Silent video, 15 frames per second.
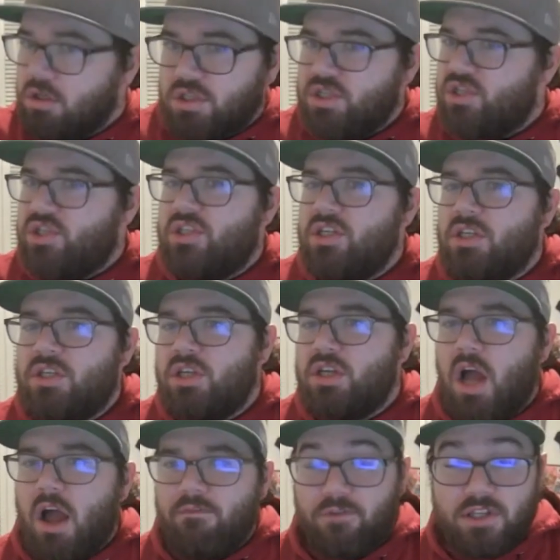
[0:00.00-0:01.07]
this season
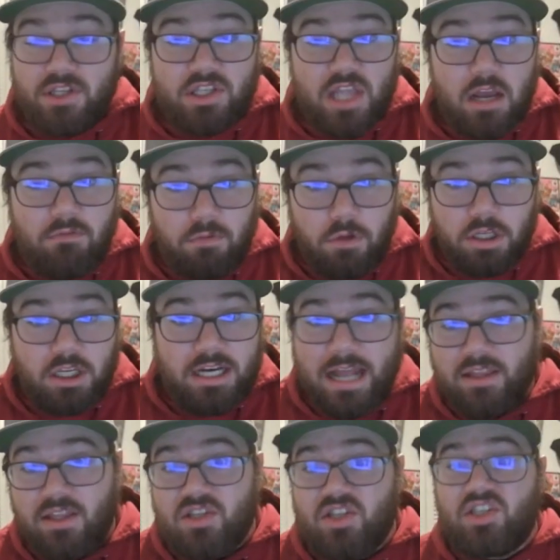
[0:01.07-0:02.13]
off instead of looking
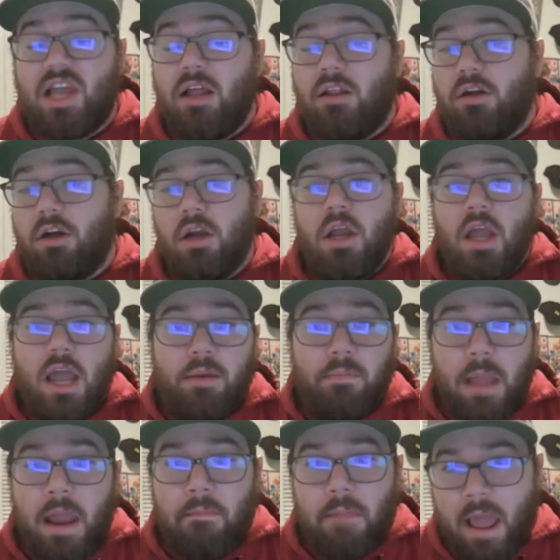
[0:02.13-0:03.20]
at the cellar
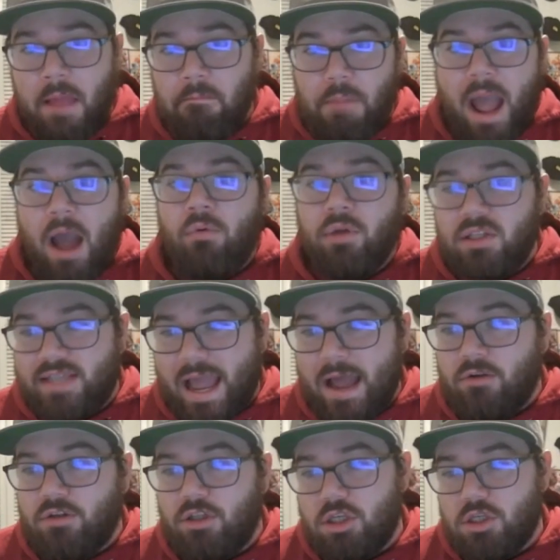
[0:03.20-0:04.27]
and bowing
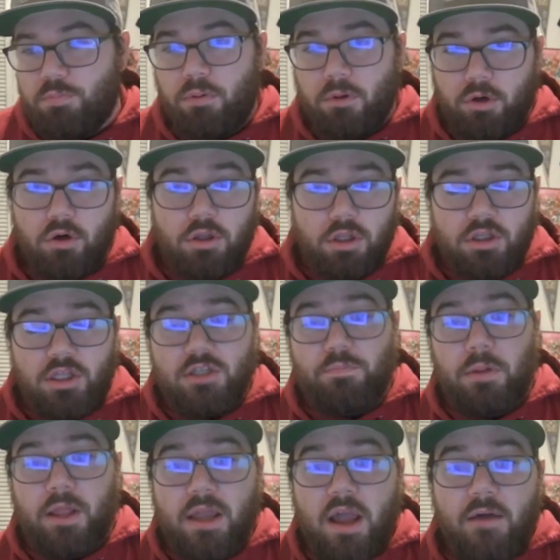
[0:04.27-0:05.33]
down to these
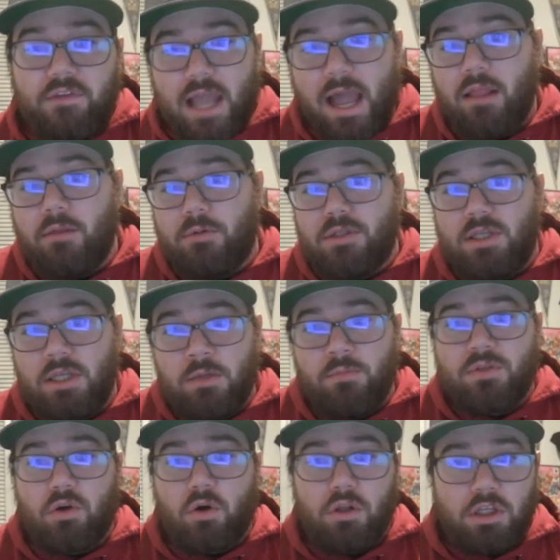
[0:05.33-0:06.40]
playoff caliber
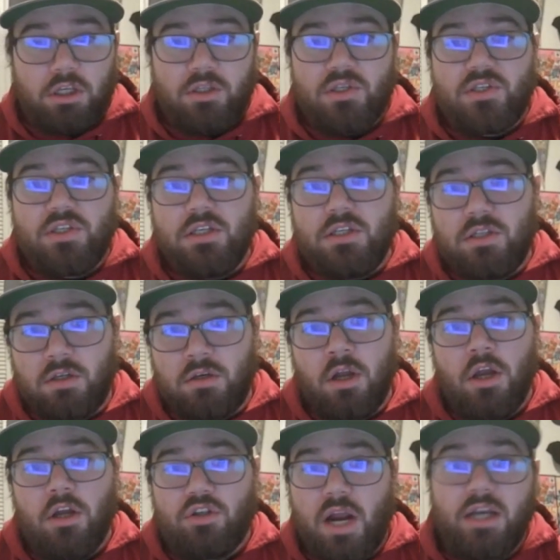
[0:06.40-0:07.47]
teams early in the season,
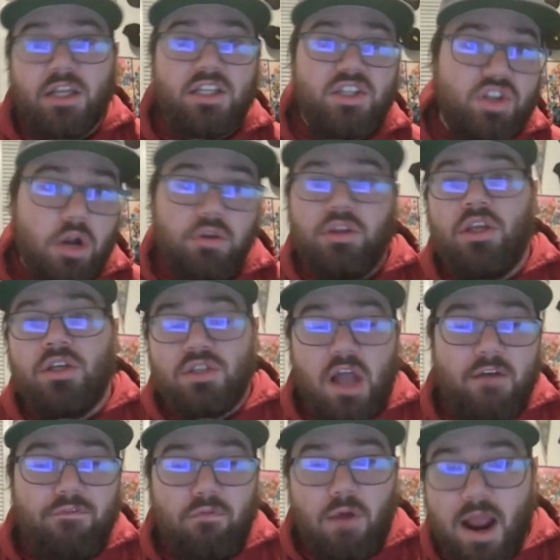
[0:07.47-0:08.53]
trying to start things
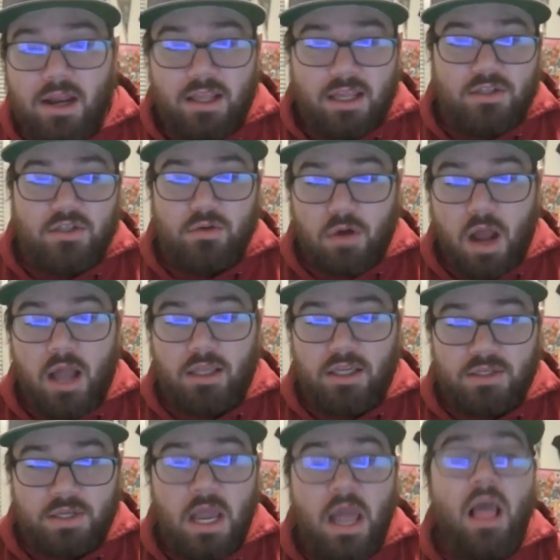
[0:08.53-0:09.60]
off right against the
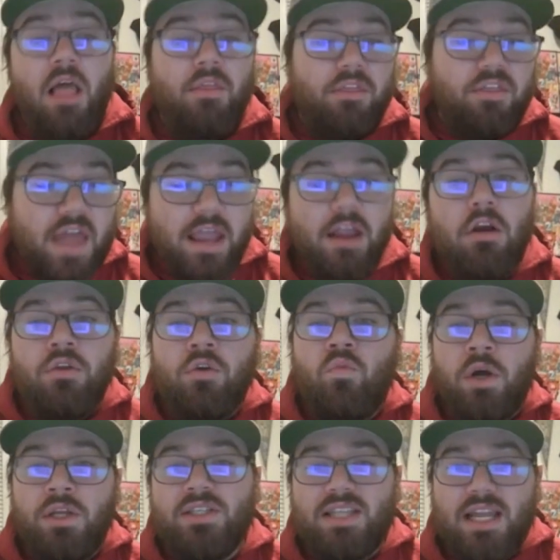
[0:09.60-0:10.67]
Rockies. They are the
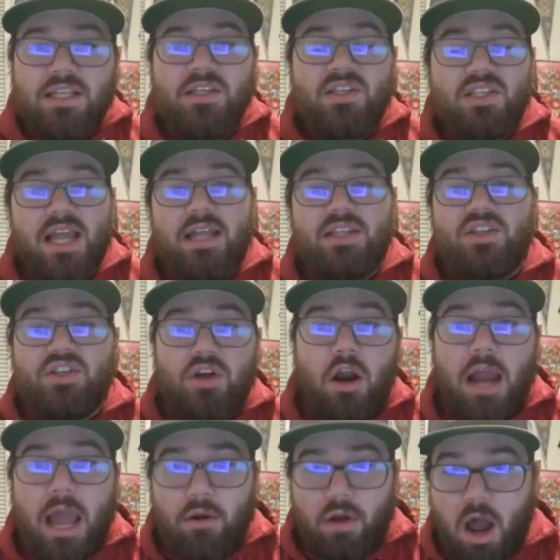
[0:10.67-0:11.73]
ones that instead start
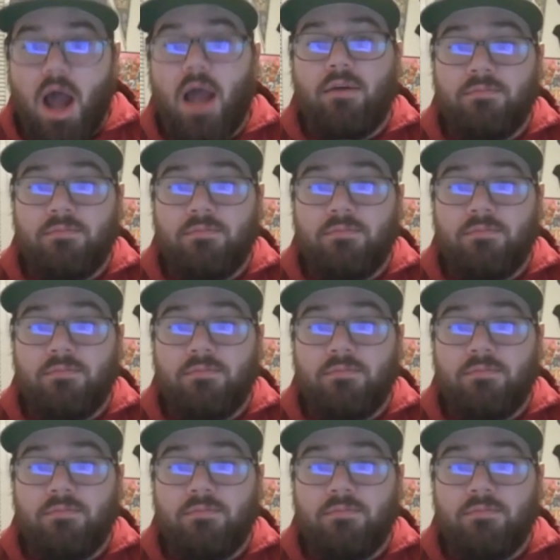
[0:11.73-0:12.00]
out hot.